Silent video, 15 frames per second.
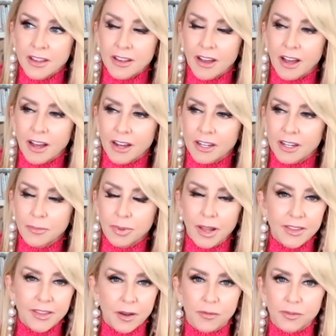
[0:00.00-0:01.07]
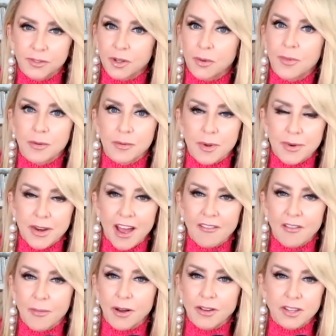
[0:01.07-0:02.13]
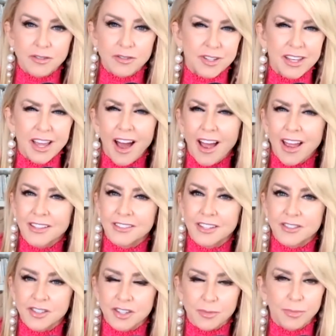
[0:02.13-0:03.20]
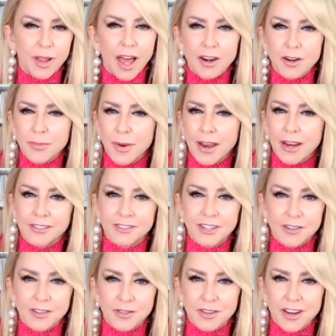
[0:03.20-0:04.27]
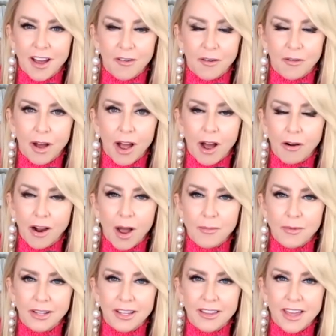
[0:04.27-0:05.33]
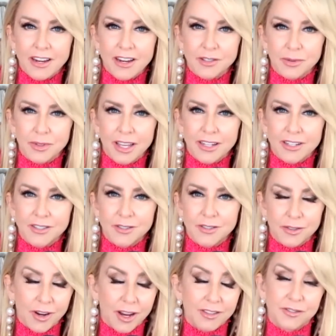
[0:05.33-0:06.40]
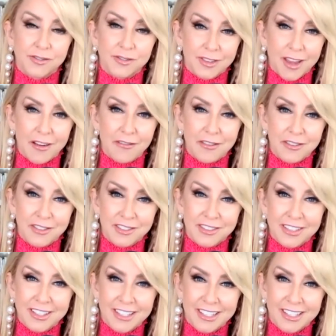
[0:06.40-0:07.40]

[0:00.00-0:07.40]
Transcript: uh, complaint that so many women have about UTIs and just bladder pain, et cetera, and how, how commonly that is related to their estrogen levels.